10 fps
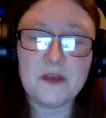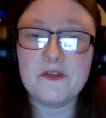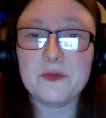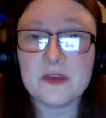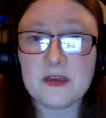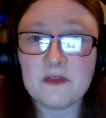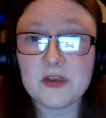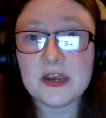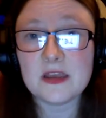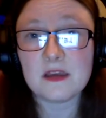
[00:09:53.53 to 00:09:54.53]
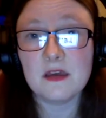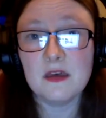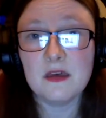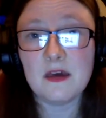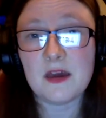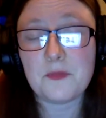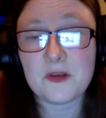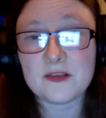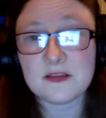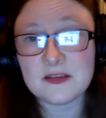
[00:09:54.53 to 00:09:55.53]
everybody is reading at
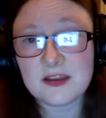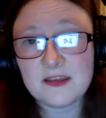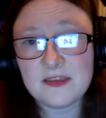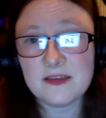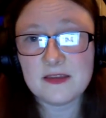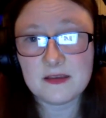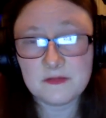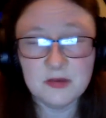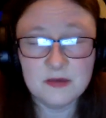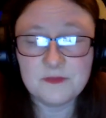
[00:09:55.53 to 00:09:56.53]
present. And I think that